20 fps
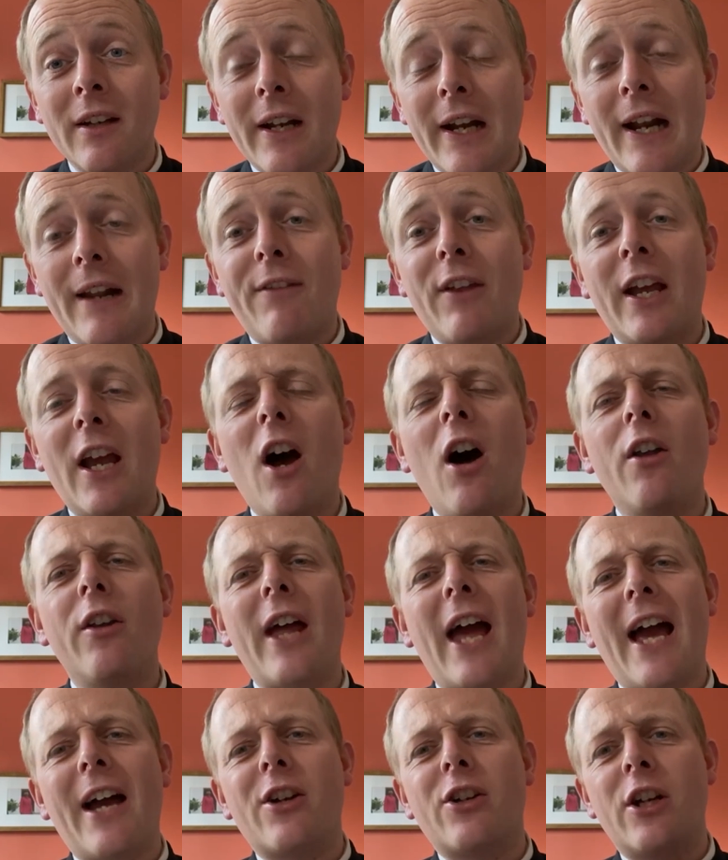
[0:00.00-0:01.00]
And if they
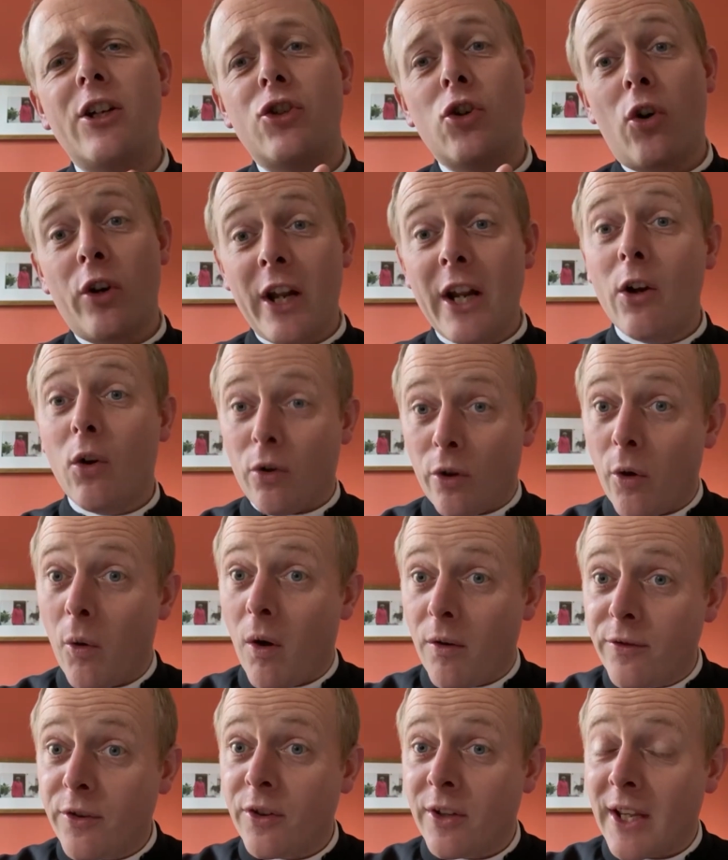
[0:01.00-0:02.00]
can't actually join in, although
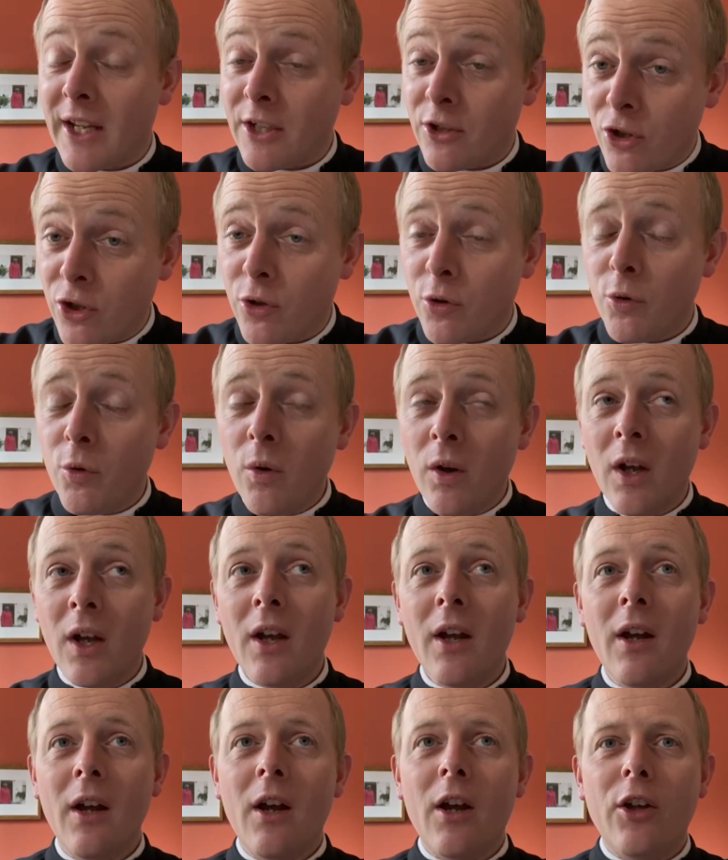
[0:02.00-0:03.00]
often they do,
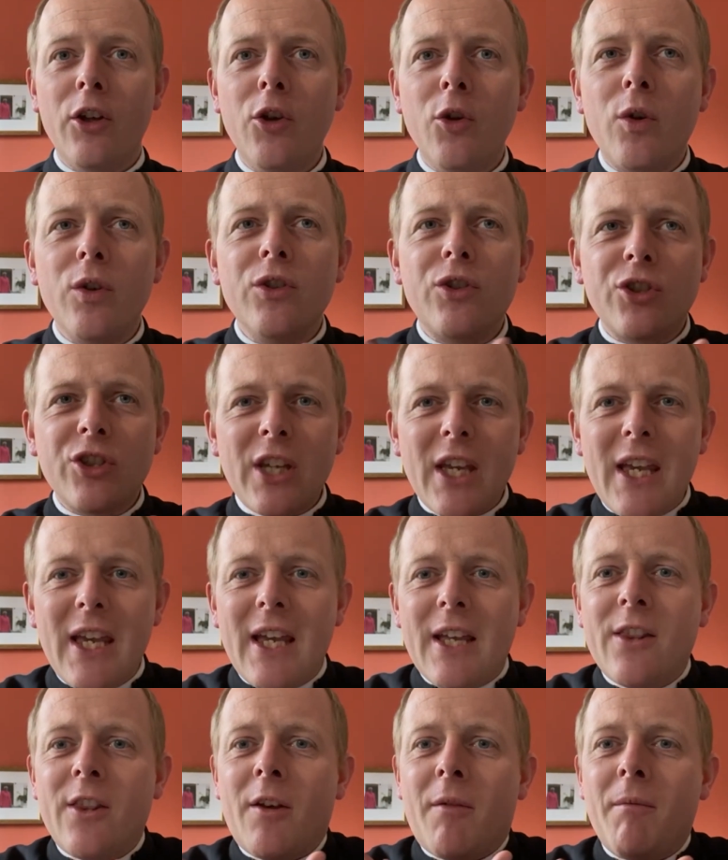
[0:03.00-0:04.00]
you can see
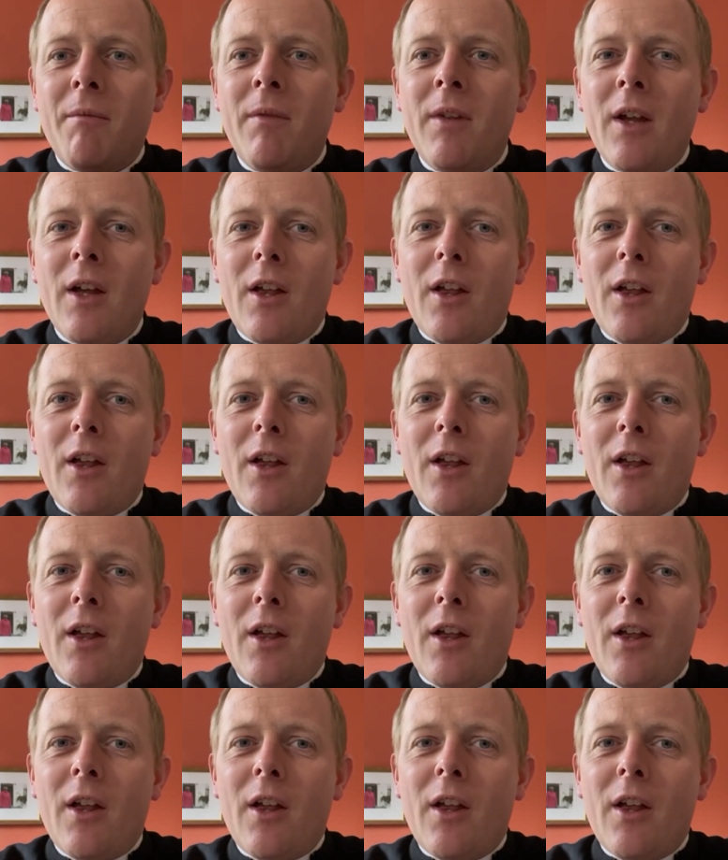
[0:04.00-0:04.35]
in them